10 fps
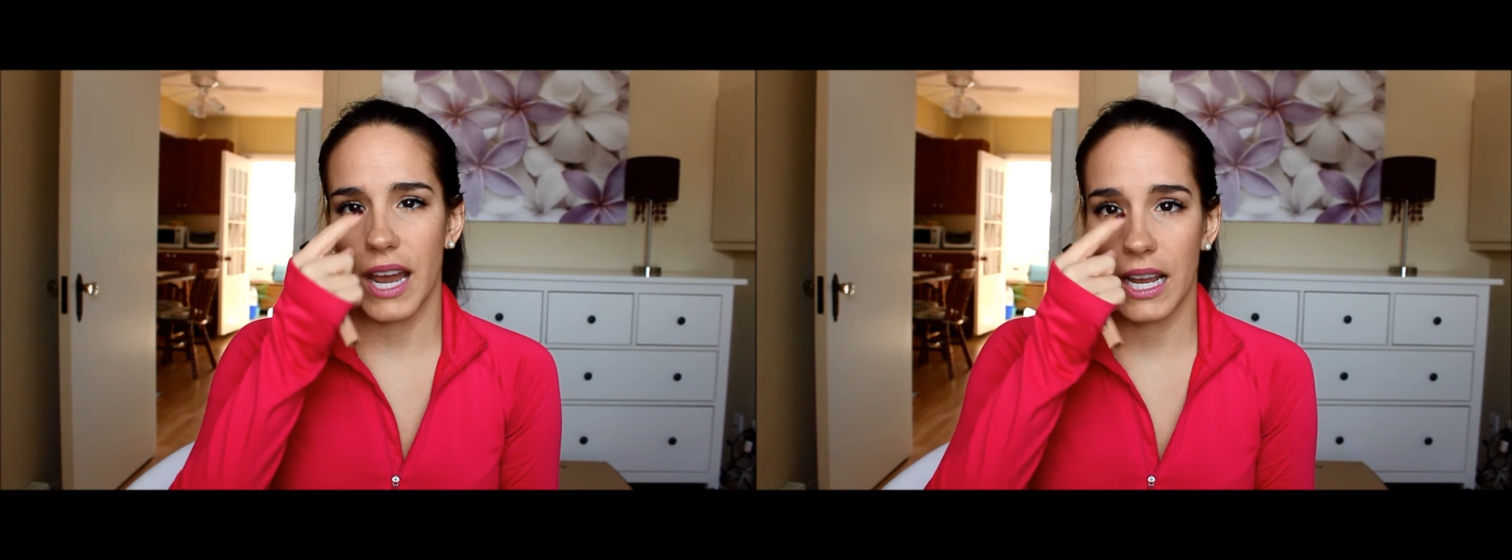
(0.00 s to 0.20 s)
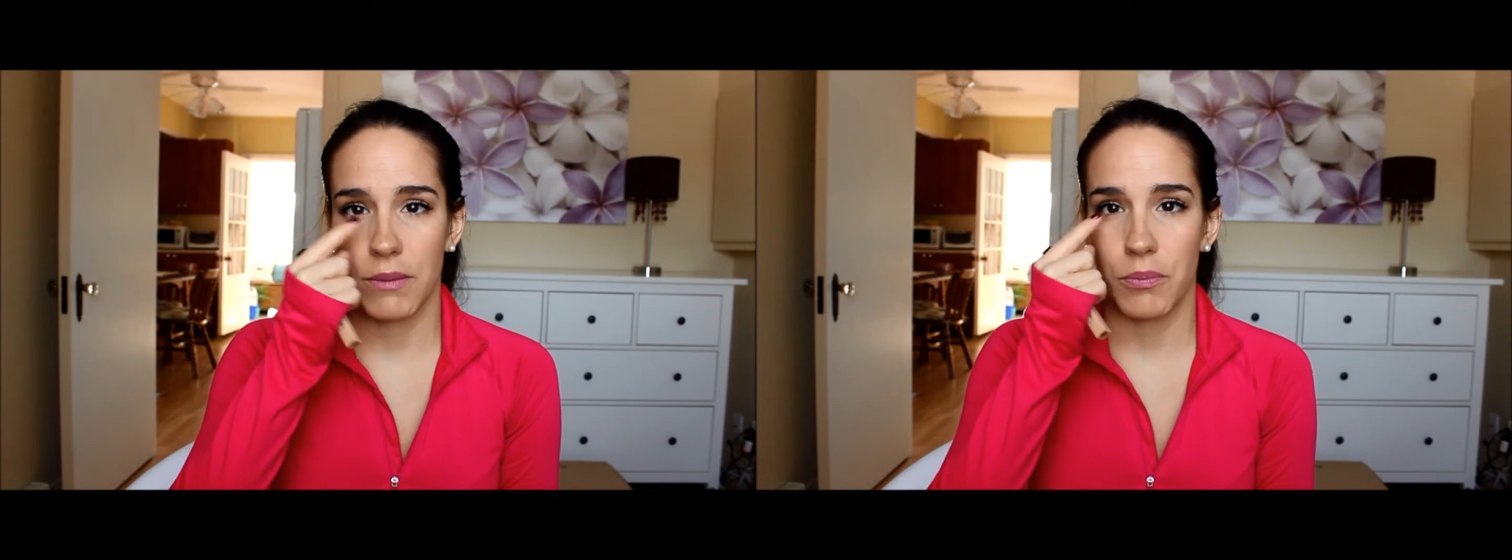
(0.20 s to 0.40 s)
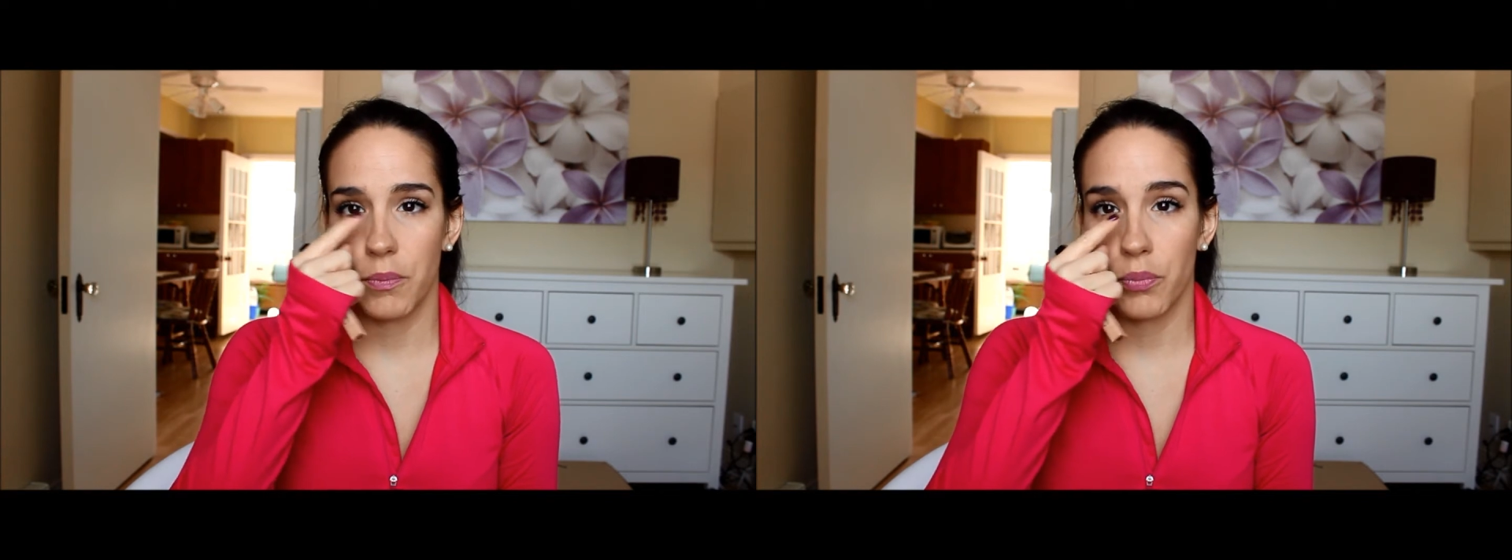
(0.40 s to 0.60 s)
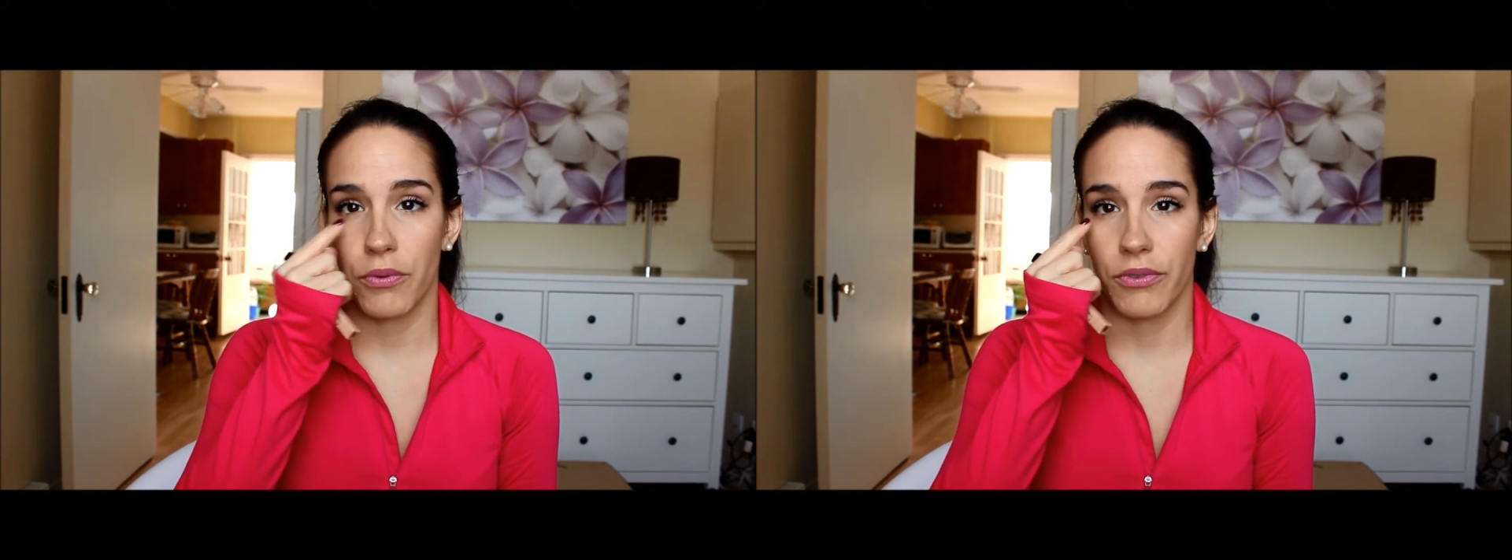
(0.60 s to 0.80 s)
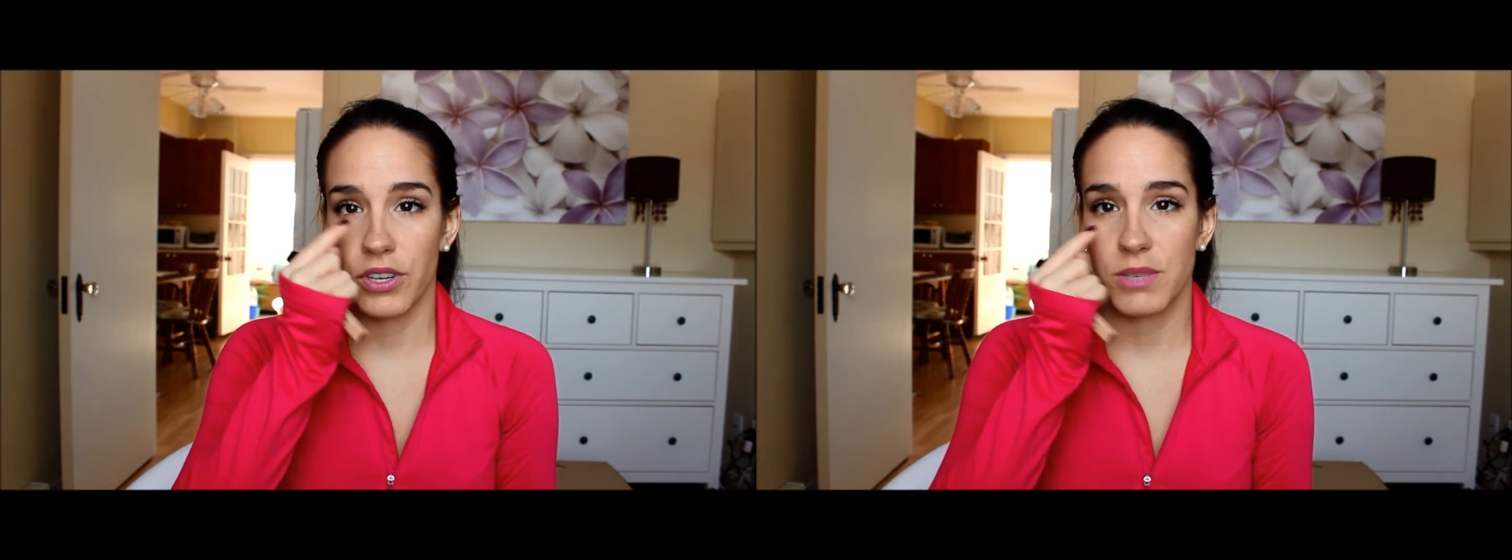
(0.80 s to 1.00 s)
I
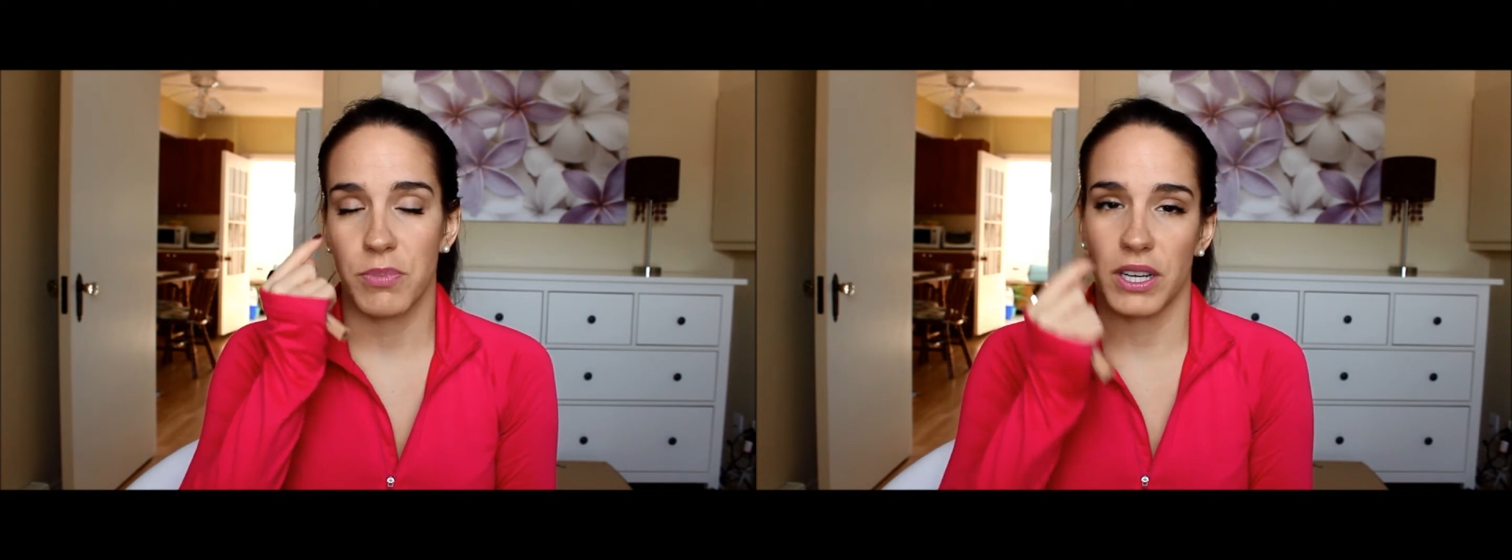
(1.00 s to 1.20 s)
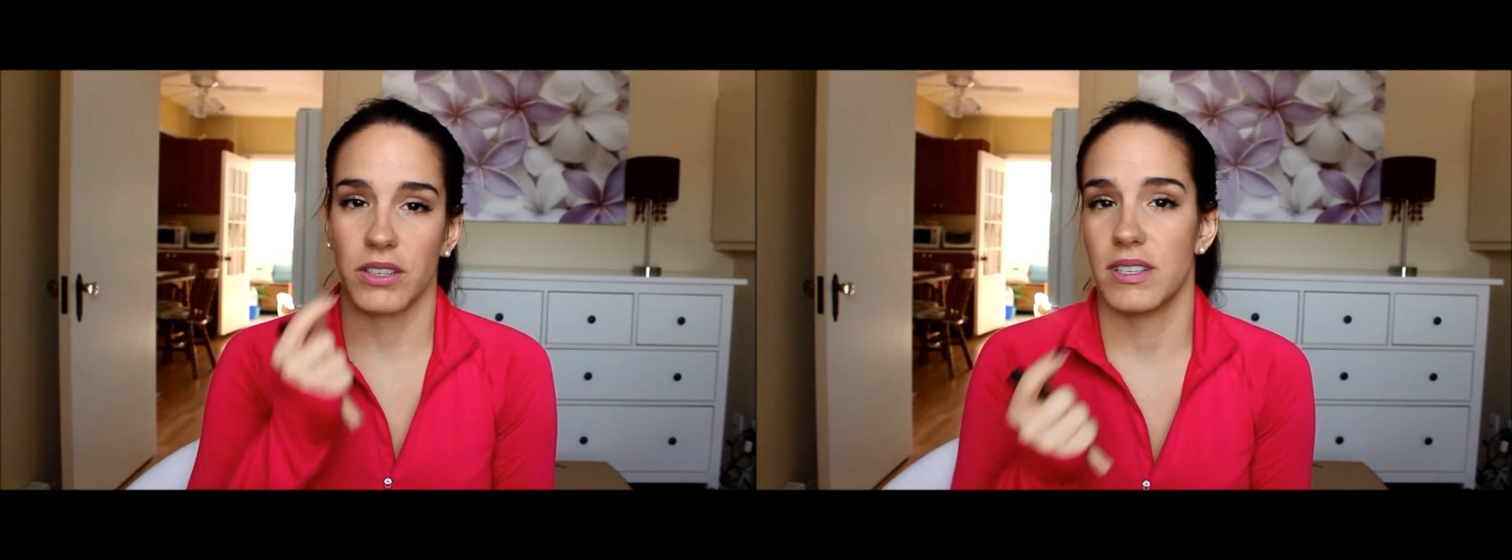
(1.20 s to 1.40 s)
prefer spot